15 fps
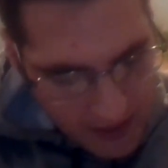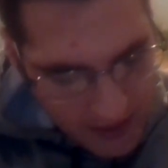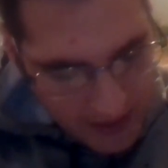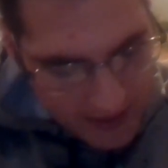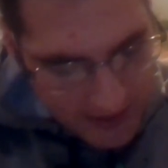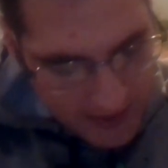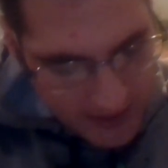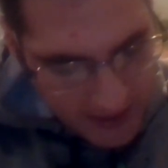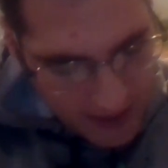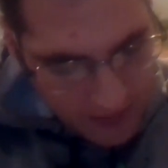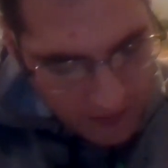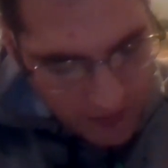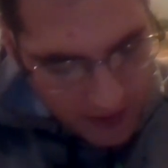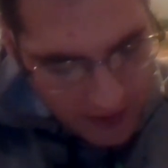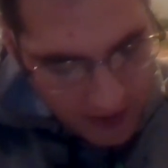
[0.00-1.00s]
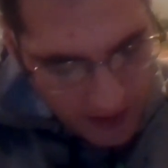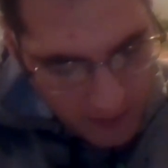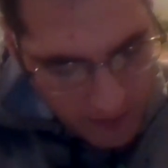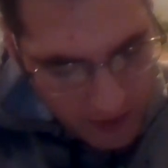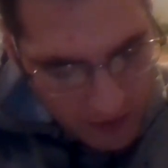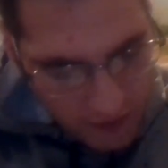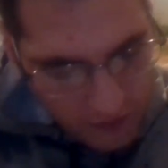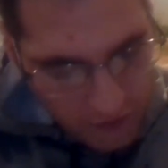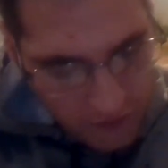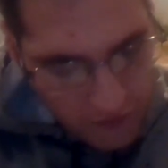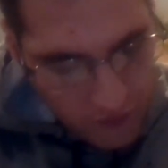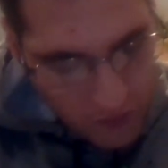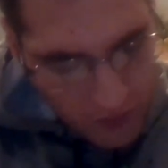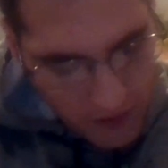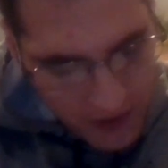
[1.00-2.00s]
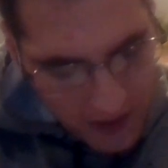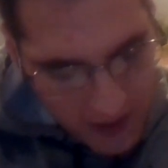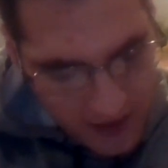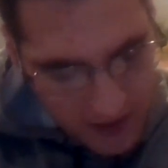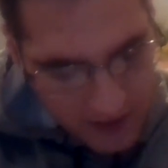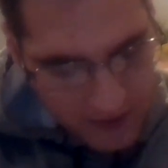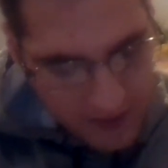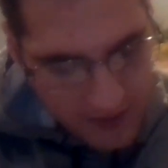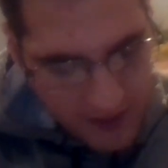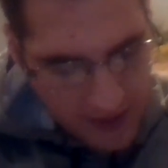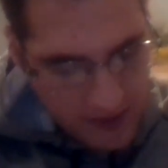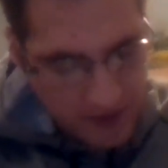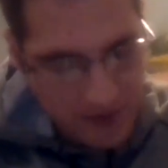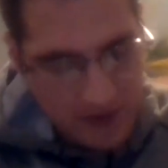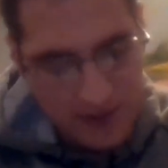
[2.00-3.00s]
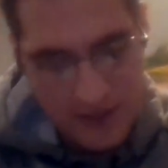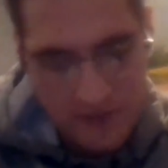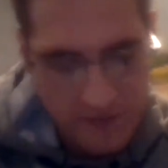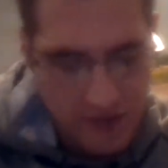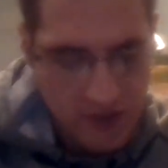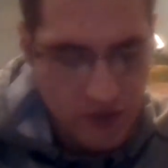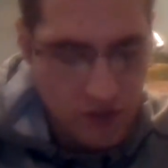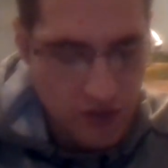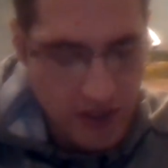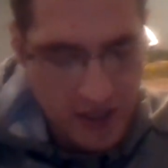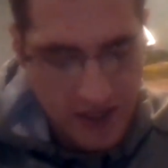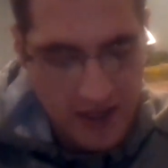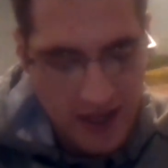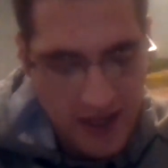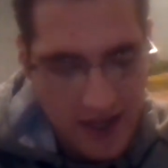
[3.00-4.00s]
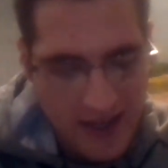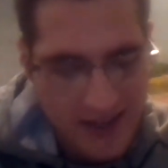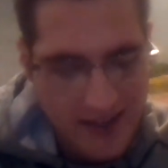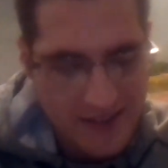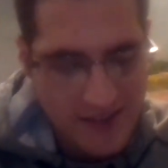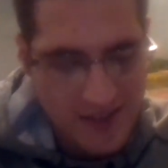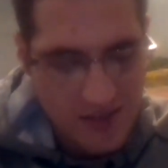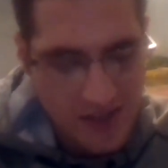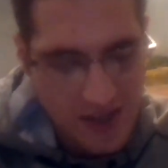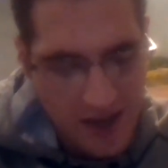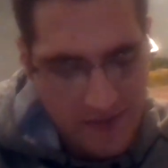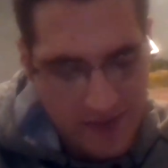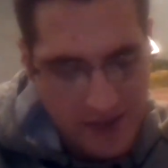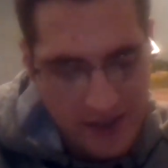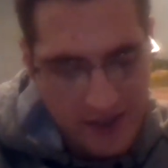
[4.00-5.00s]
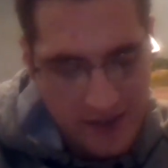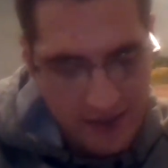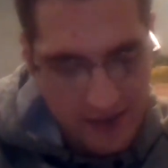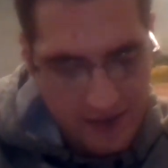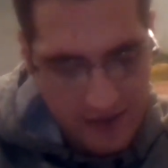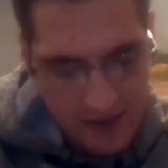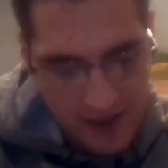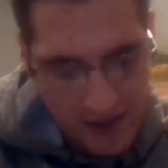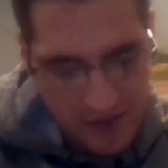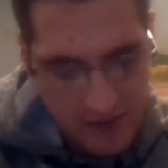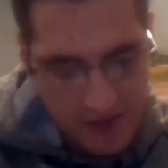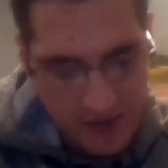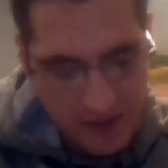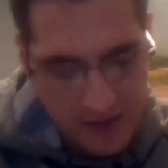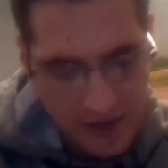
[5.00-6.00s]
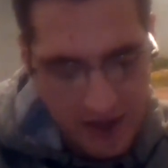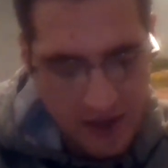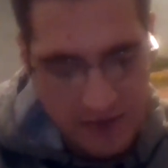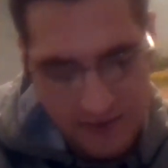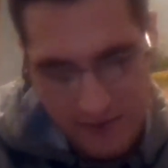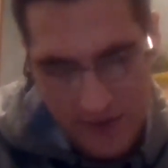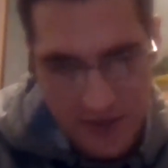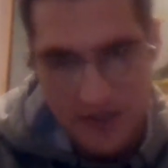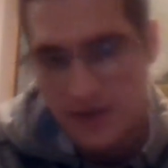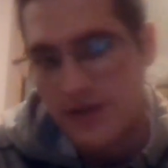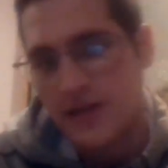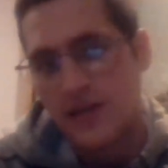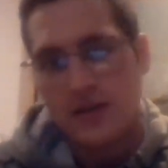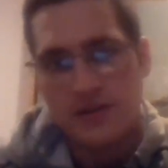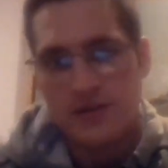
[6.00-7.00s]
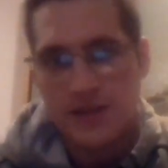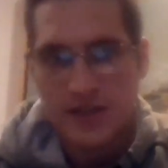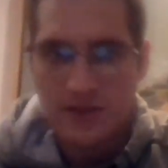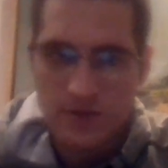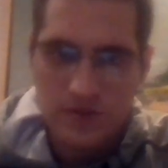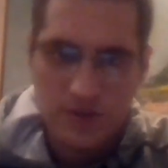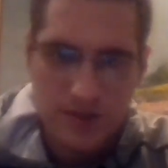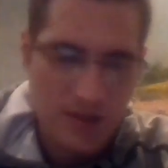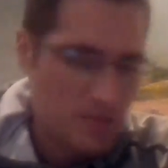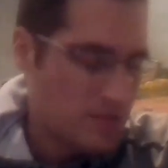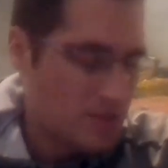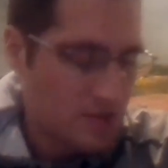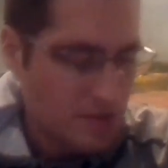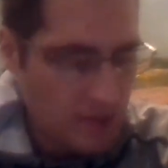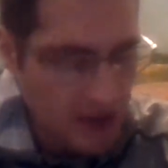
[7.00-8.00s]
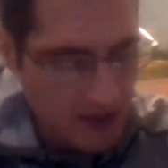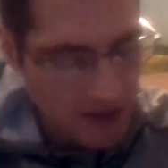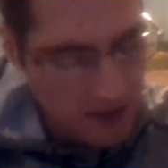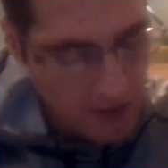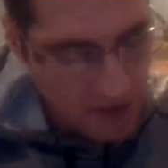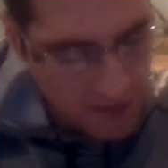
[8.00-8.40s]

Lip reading: and sent with them 40,000 infantry and 7,000 cavalry. All right, underline those numbers, make note